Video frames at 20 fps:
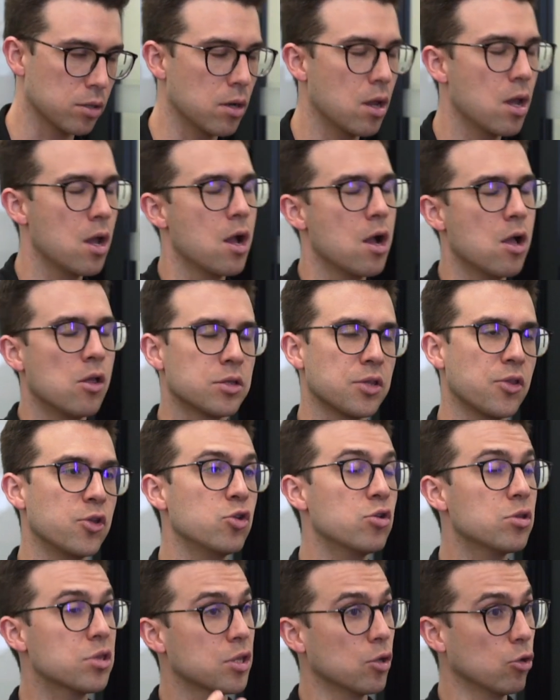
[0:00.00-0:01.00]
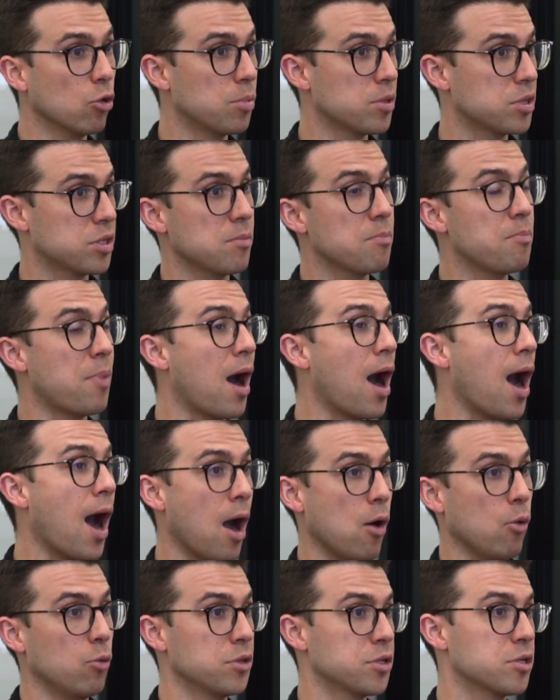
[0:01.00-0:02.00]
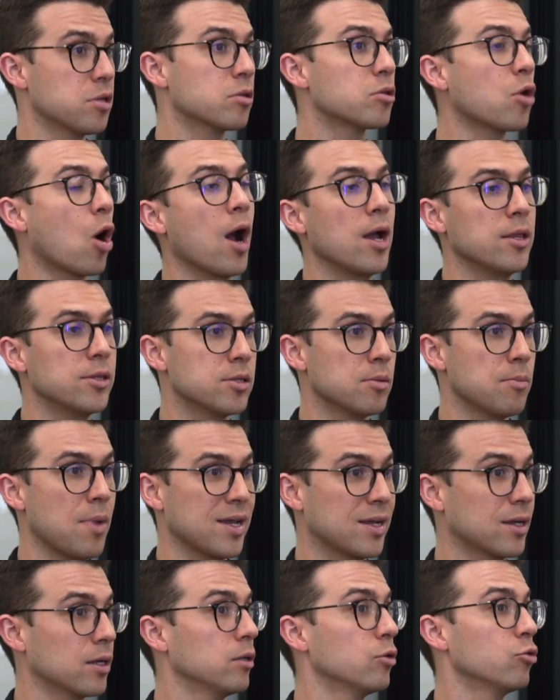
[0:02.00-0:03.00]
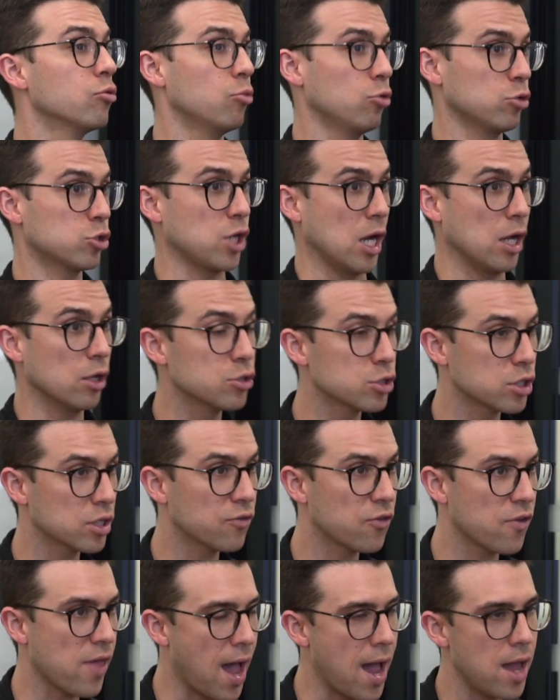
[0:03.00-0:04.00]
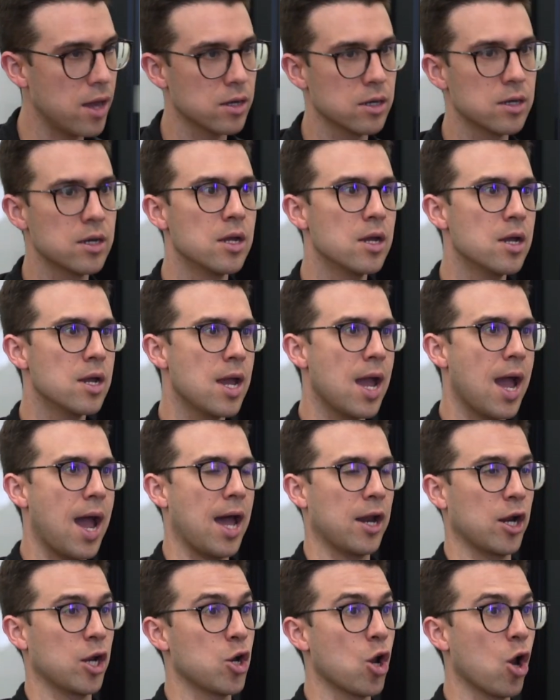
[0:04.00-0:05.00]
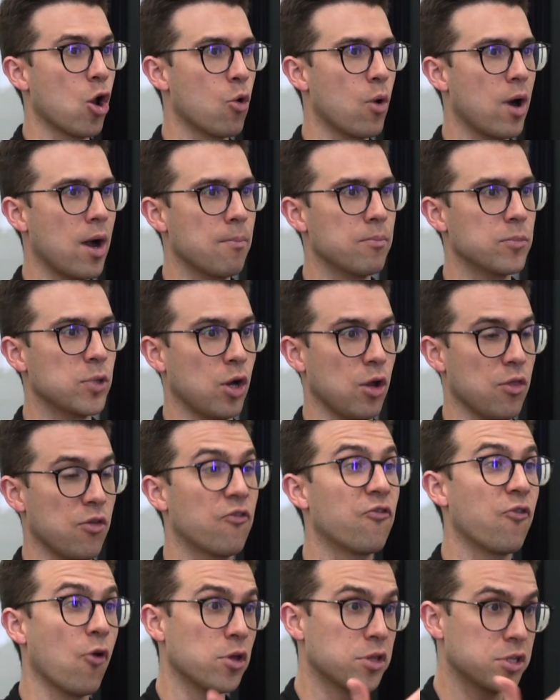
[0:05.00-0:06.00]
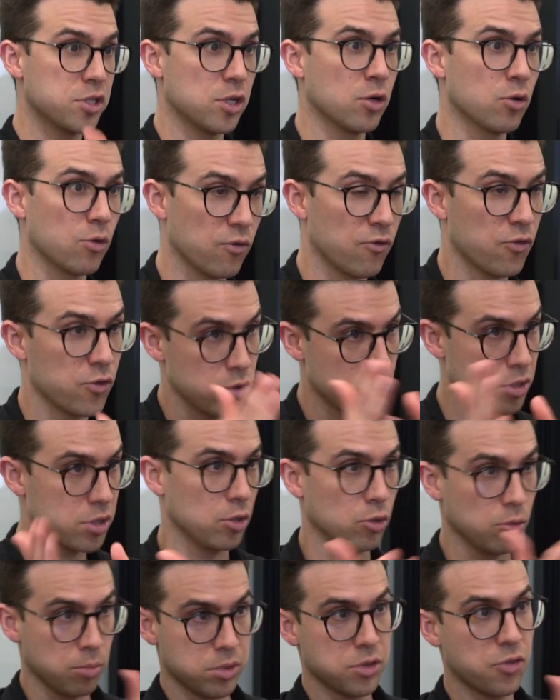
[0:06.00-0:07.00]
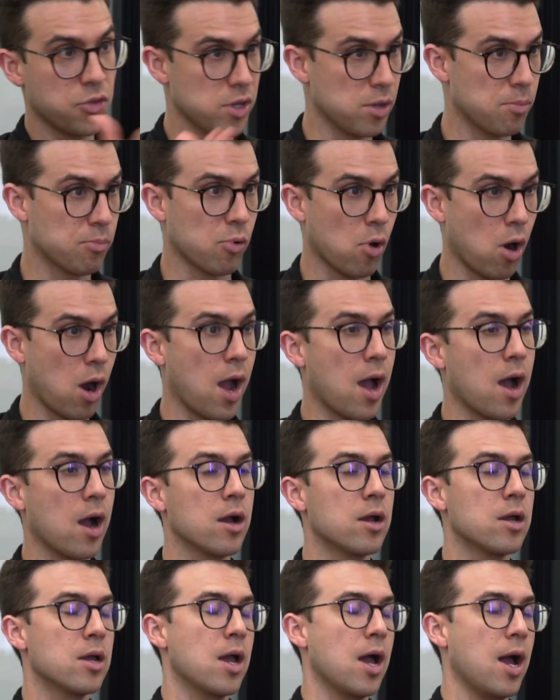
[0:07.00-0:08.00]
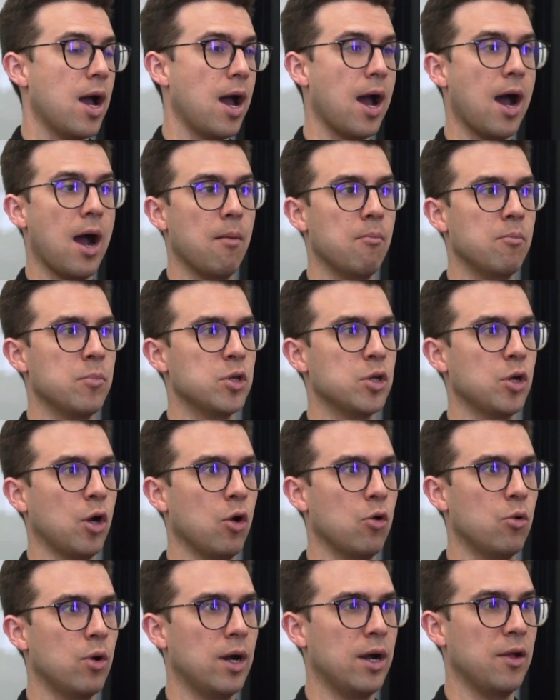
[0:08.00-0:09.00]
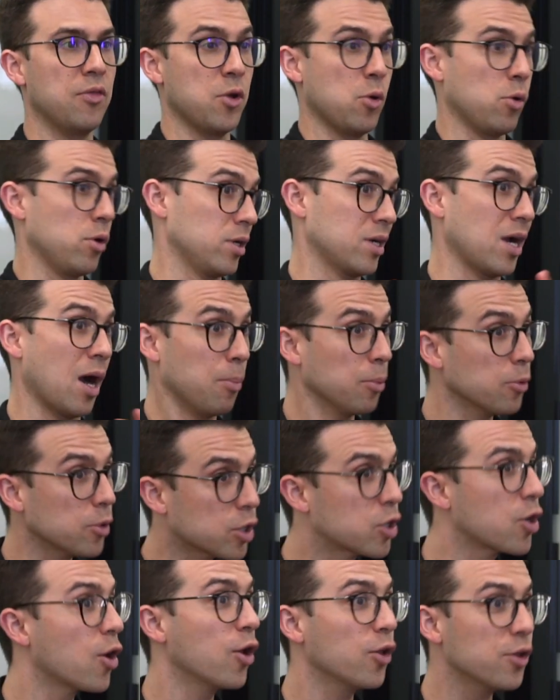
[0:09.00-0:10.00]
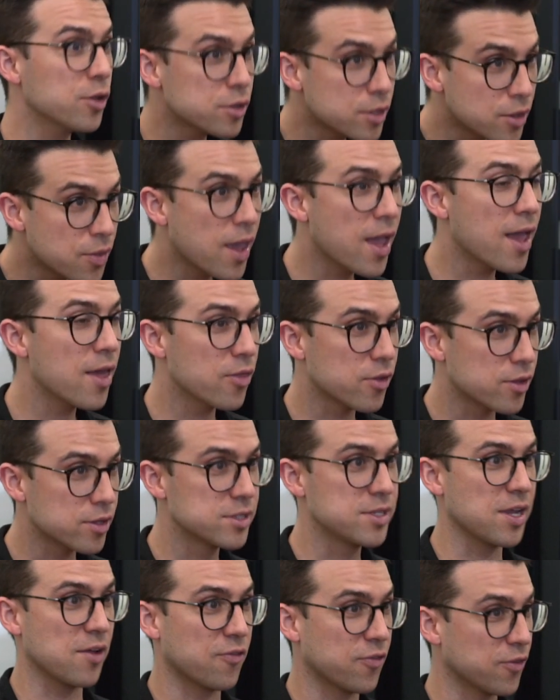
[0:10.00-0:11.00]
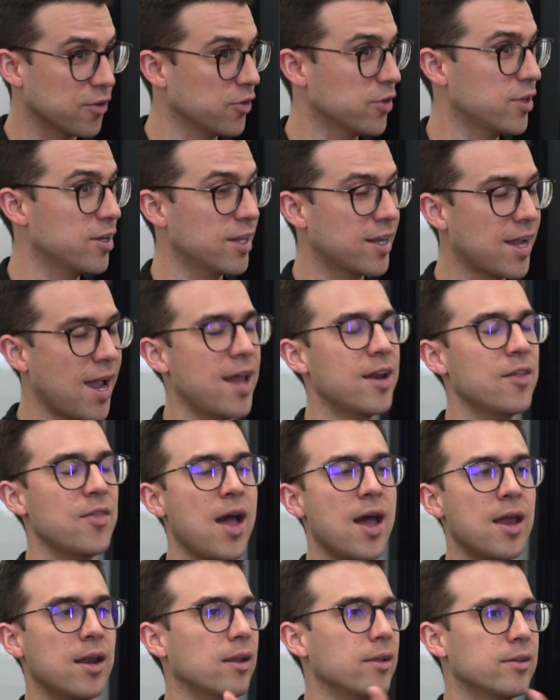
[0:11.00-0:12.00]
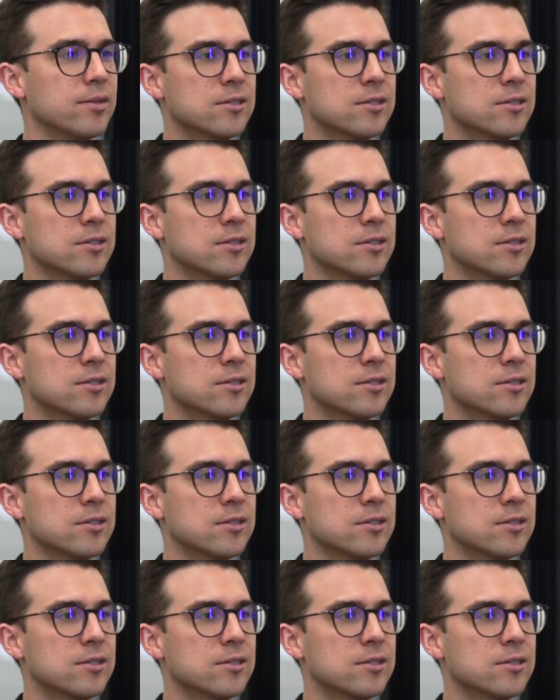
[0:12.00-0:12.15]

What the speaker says: And so the new syllabus in part was designed to make it a little more challenging for that. And I know, the first year of the new syllabus, the year prior, there were a couple of curlies in there that definitely indicated that.